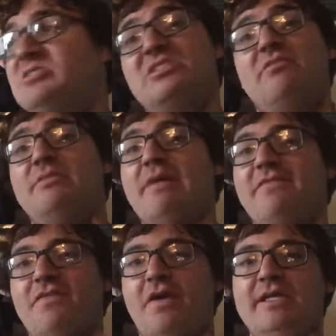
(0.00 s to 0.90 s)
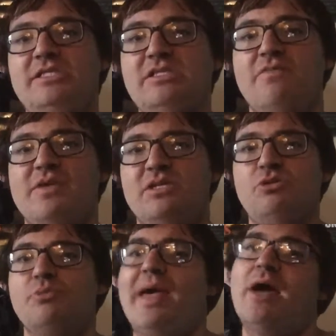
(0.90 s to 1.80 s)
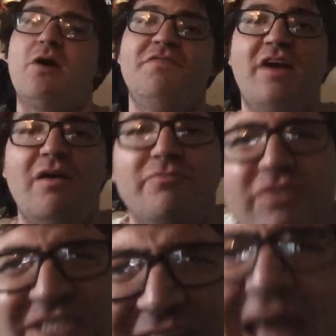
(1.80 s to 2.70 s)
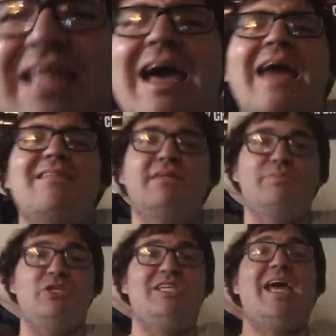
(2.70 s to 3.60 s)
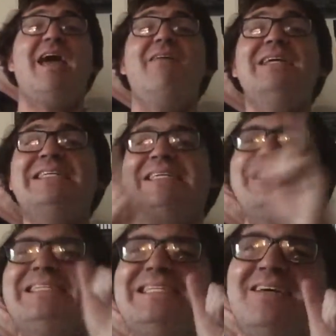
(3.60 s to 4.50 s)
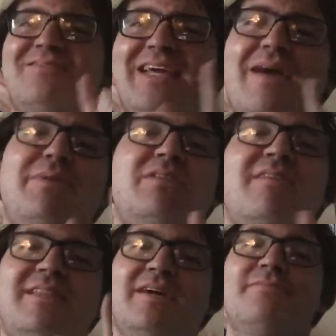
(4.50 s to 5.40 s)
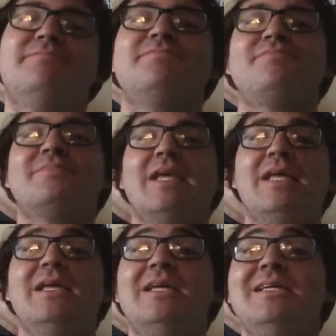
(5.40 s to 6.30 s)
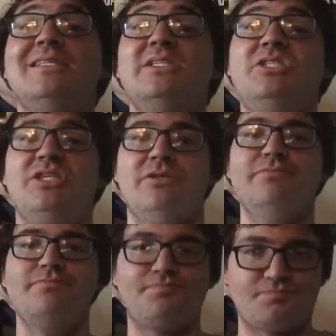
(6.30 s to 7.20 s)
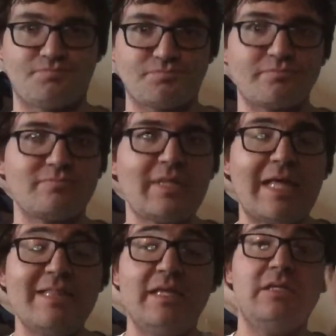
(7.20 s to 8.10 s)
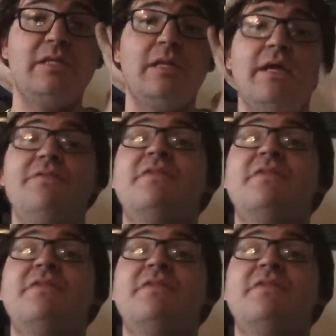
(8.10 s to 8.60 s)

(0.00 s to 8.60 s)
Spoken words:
chill with my friends and stuff because we're going to be alcohol involved, which I thought was bullshit. And another thing I'm going to throw out there. This dude literally